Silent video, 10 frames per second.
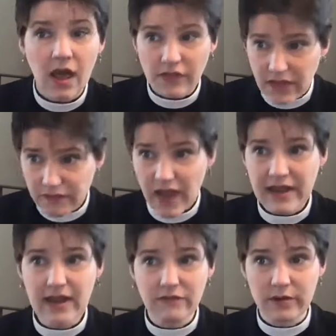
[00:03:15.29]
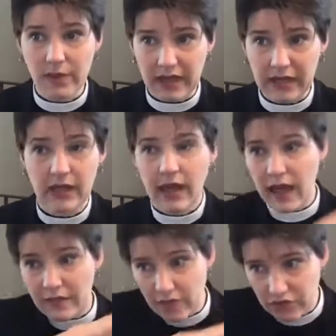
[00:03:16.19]
they find everybody
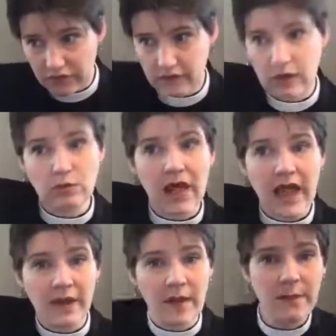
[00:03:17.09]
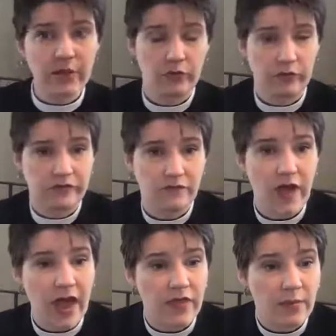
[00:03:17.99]
and they just, line them up and
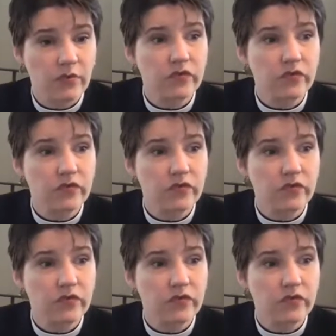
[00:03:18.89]
crucify them.